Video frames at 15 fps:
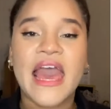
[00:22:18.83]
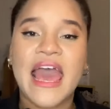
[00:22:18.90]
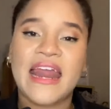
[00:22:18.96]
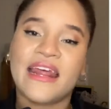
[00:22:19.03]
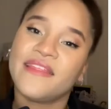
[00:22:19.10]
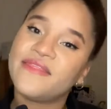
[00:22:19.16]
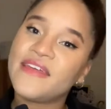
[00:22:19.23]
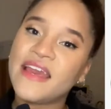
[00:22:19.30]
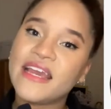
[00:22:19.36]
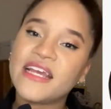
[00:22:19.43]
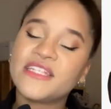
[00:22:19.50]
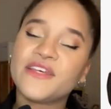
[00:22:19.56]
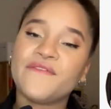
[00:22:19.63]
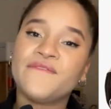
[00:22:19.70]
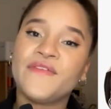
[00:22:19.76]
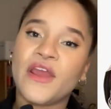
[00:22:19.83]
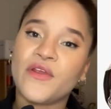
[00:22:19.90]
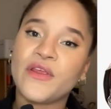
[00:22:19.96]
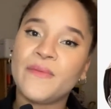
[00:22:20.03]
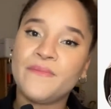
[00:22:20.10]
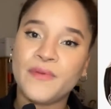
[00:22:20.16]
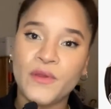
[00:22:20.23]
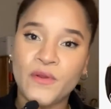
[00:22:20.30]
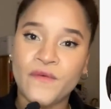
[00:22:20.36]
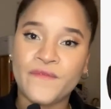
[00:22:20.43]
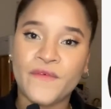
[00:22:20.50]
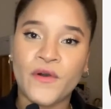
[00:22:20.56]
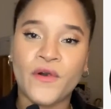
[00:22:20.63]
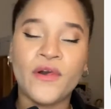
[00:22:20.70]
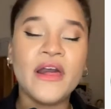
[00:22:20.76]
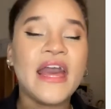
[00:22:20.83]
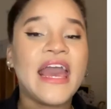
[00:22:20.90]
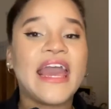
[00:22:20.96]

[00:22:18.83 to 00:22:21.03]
and I think it's very beautiful.